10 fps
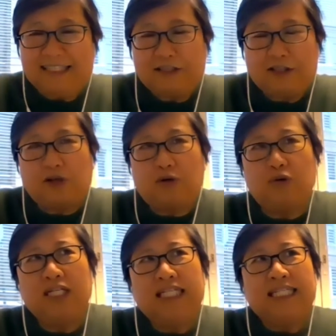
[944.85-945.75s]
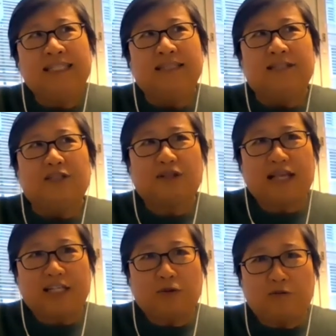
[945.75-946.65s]
So
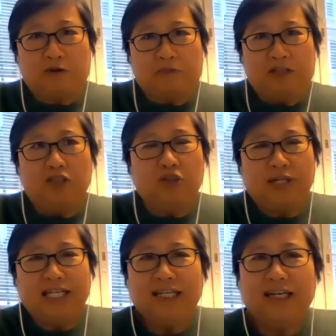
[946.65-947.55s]
that's what we've been doing